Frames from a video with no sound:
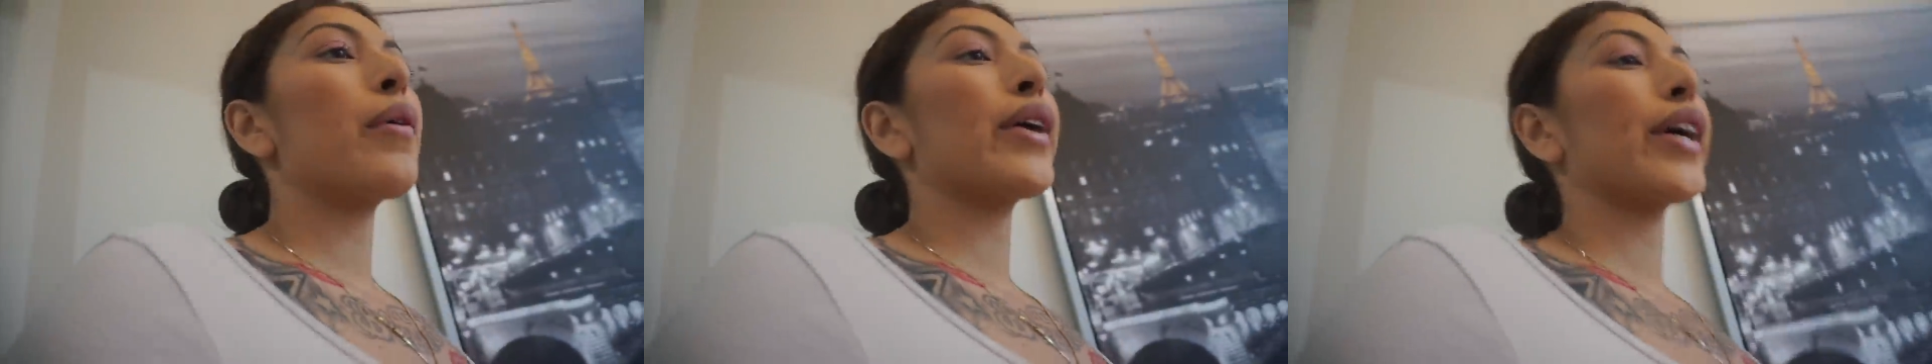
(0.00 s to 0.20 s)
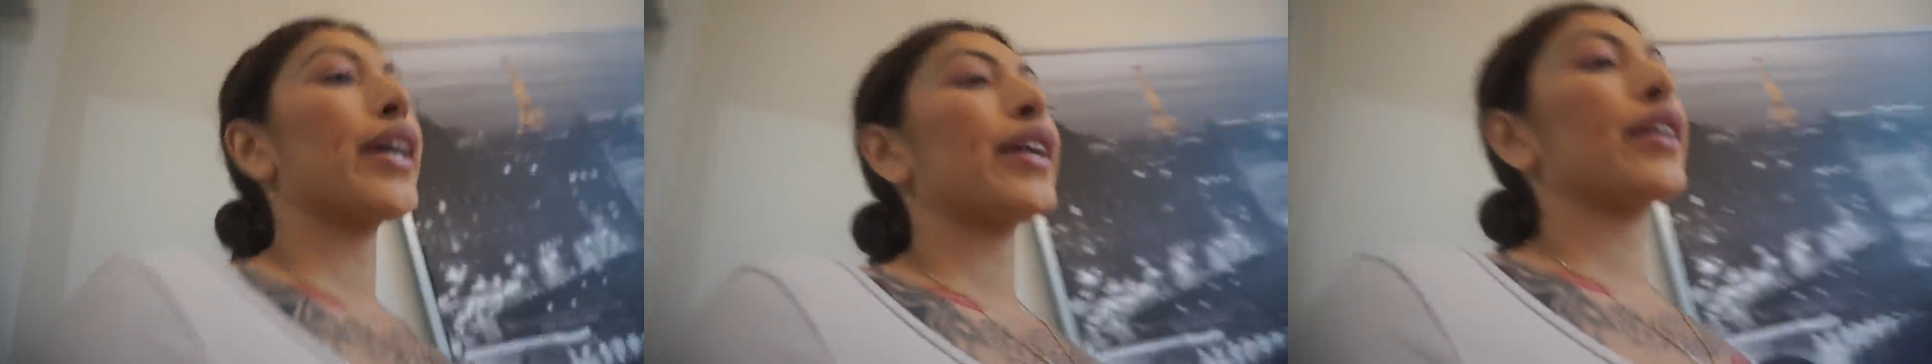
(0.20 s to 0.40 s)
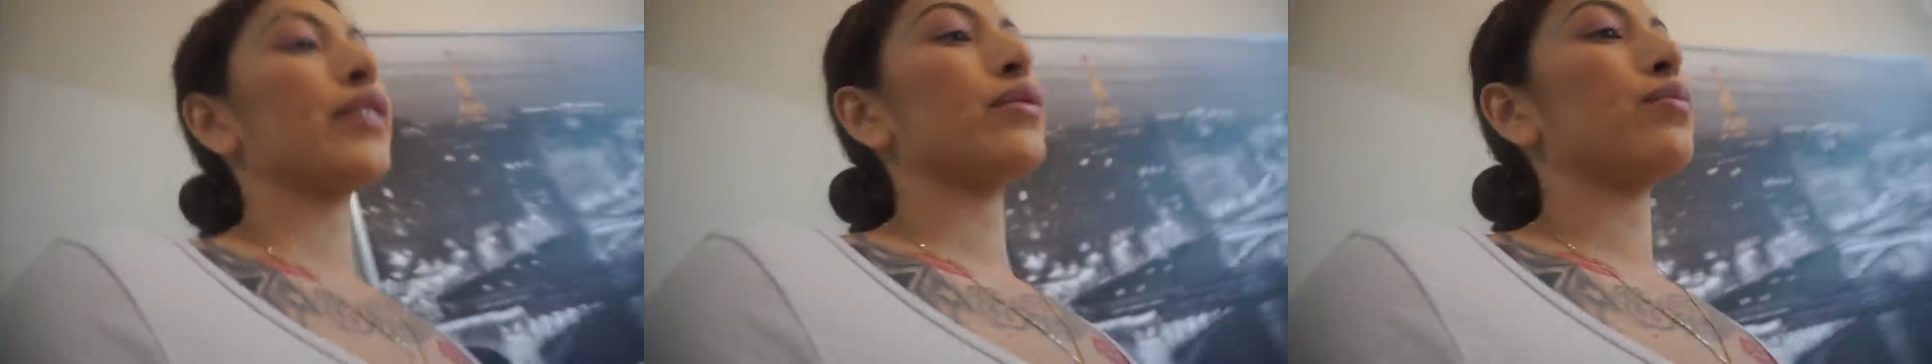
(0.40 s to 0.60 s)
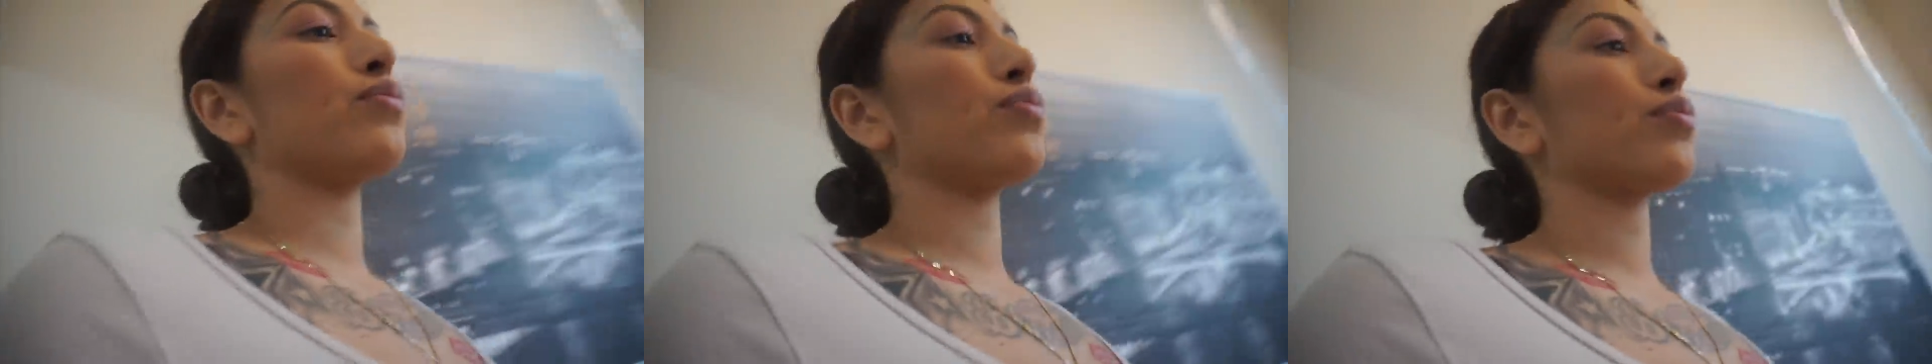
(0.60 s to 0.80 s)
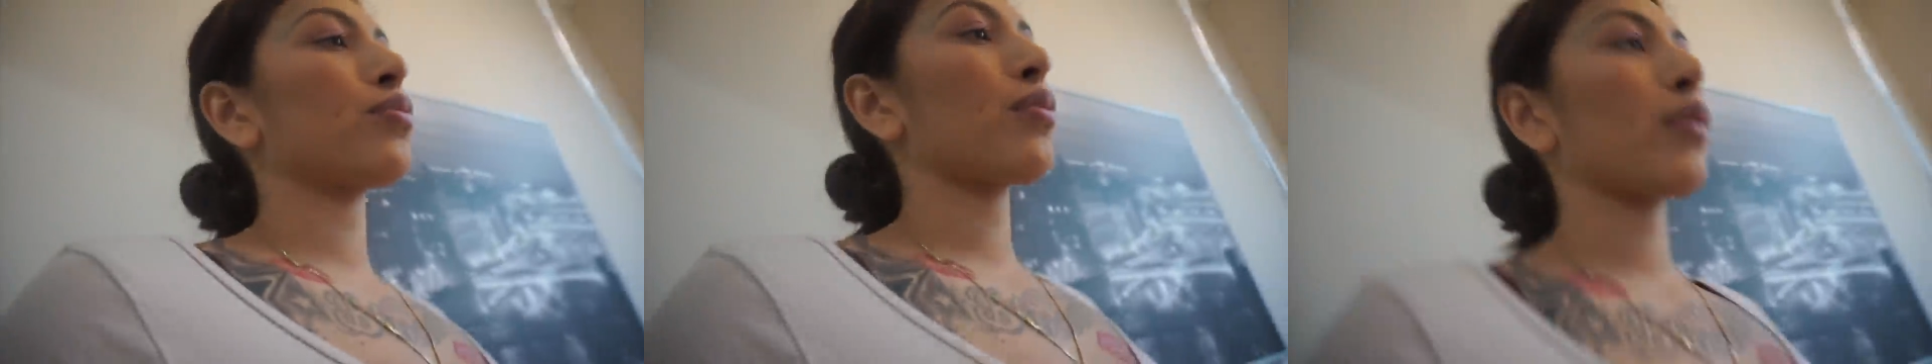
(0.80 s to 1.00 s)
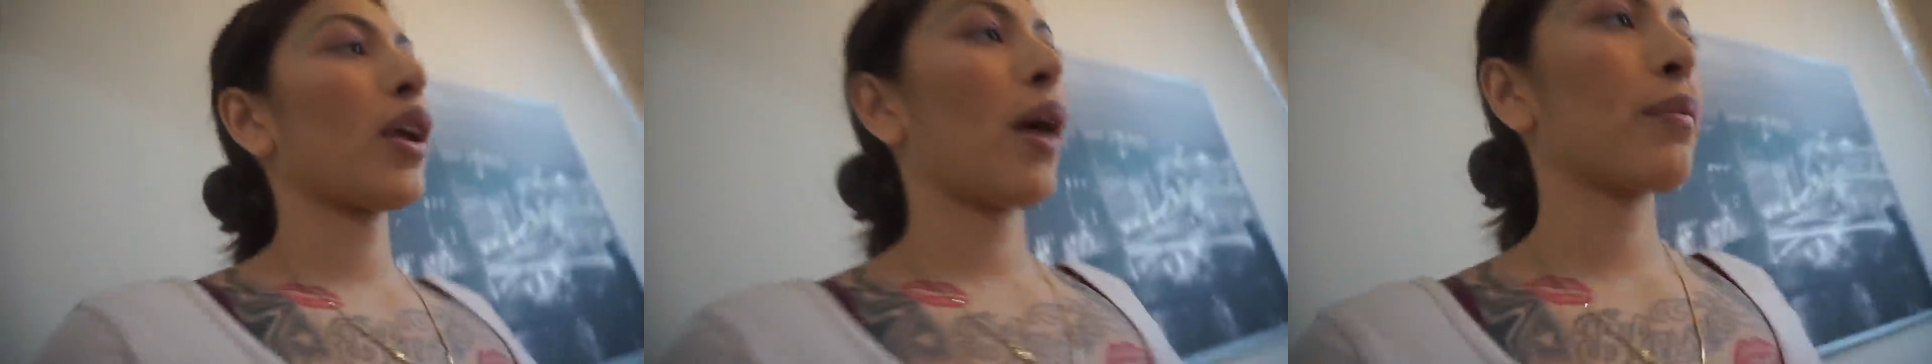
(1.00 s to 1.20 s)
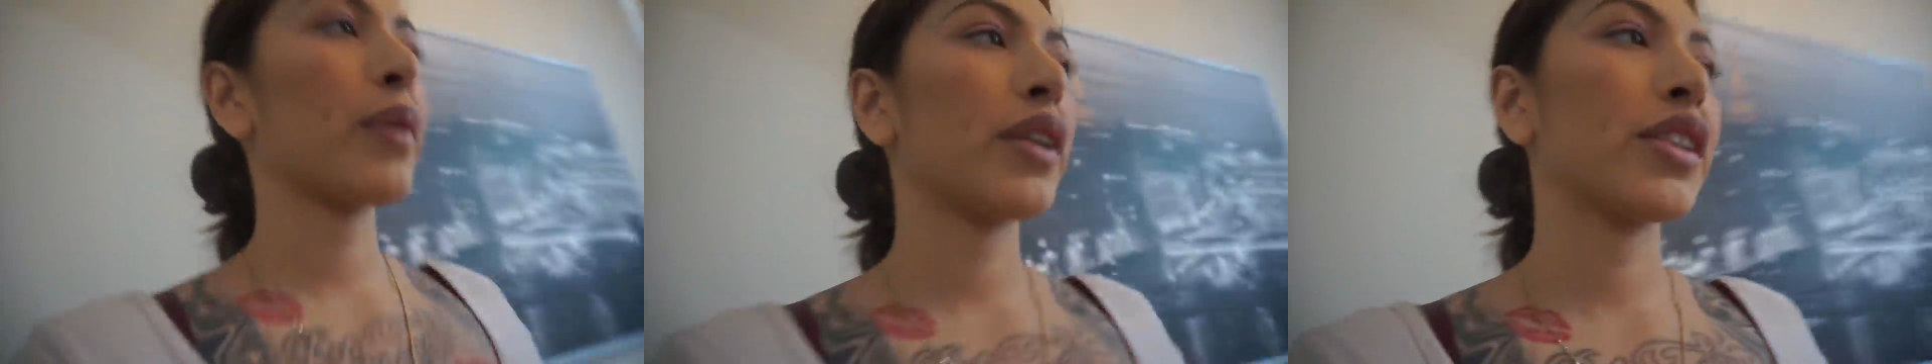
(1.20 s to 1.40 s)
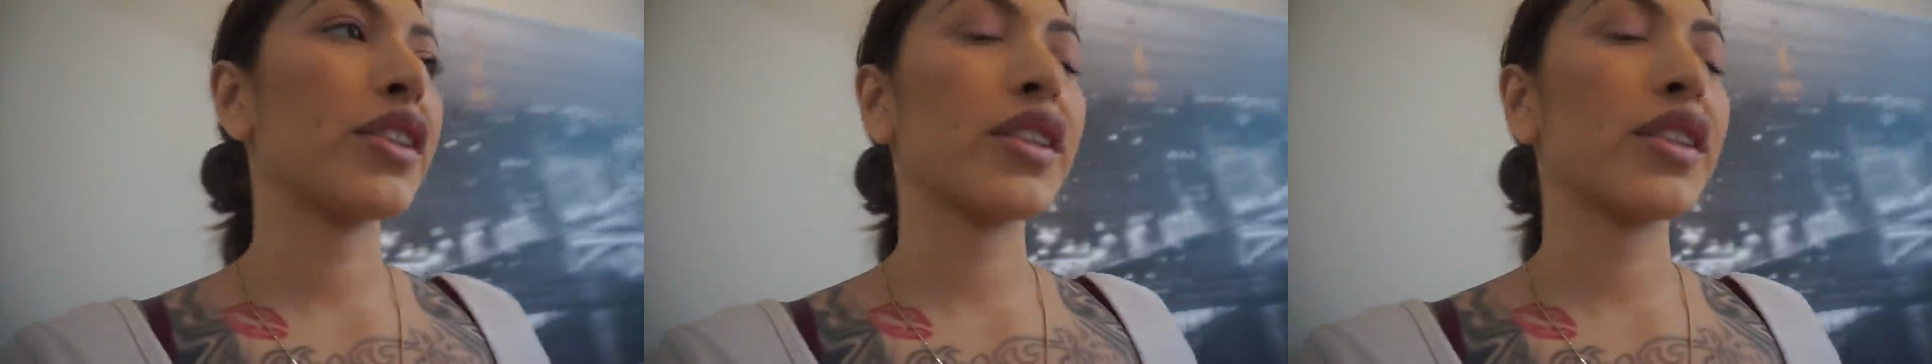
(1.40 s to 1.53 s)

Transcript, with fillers: and I'm gonna